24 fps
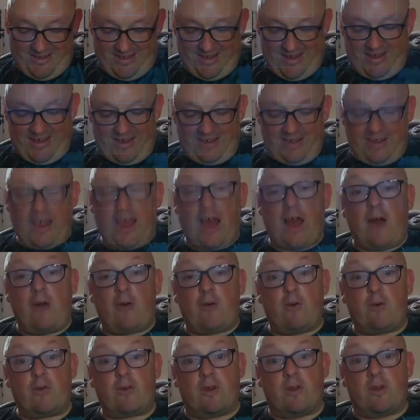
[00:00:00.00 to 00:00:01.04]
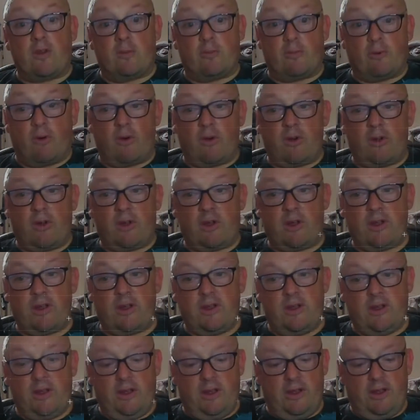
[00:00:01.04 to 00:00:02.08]
So yeah, also in the book,
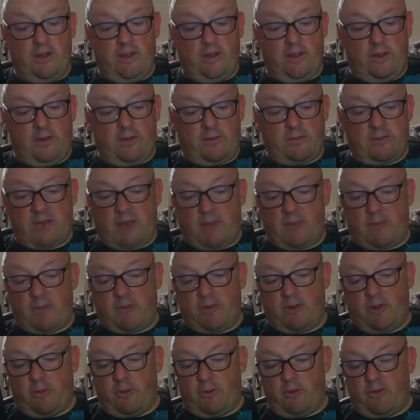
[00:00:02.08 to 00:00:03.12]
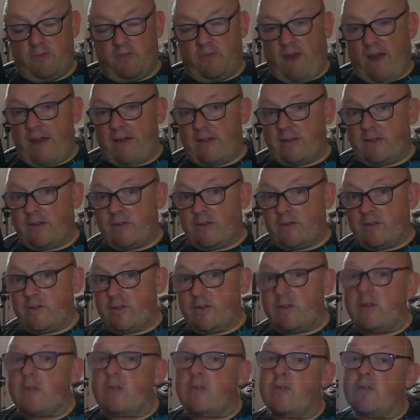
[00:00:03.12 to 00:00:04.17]
James Herbert, The Rats,
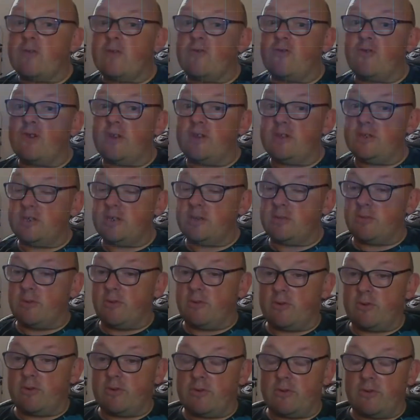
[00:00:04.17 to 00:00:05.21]
there's a trilogy of books.